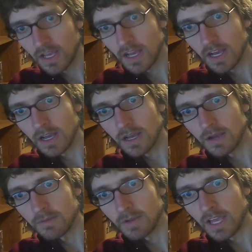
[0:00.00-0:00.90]

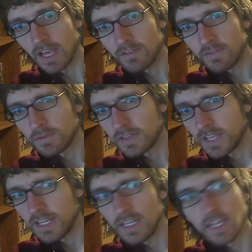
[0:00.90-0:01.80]
I have it for the
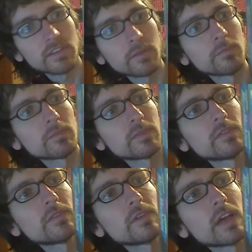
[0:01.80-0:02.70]
NES. I
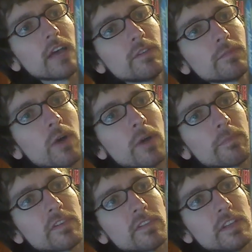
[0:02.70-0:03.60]
haven't popped
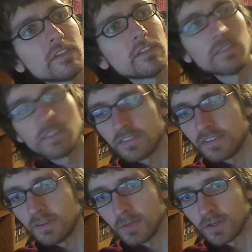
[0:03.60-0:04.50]
this in to see if it's
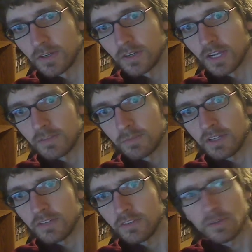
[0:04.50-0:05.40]
similar or not. It's
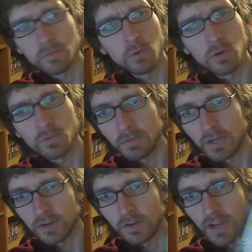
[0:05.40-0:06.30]
probably just a port with
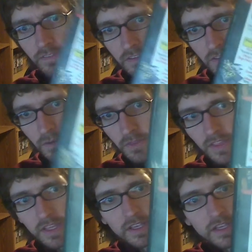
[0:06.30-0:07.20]
better graphics, I would
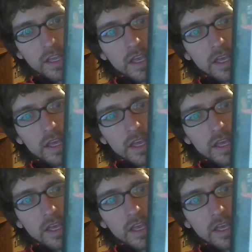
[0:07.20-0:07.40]
think.